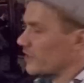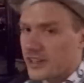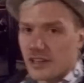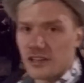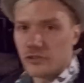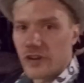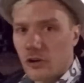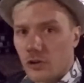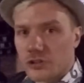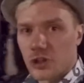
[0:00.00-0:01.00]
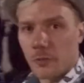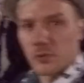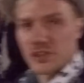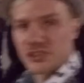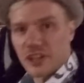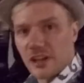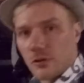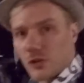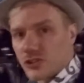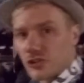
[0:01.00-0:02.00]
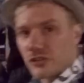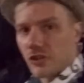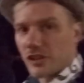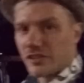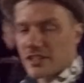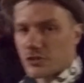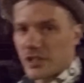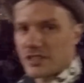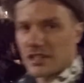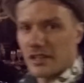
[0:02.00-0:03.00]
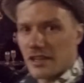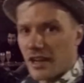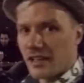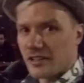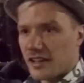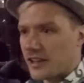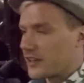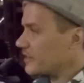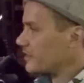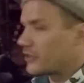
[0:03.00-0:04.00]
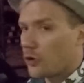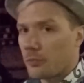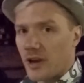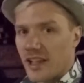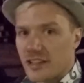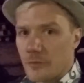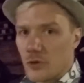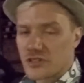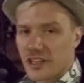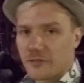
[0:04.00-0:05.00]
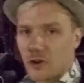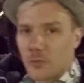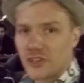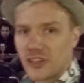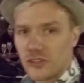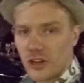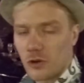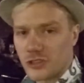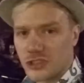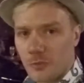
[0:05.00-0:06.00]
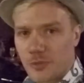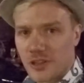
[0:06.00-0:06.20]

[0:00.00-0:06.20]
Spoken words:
the record shop, which was right next to it, and they now play the music from the record shop.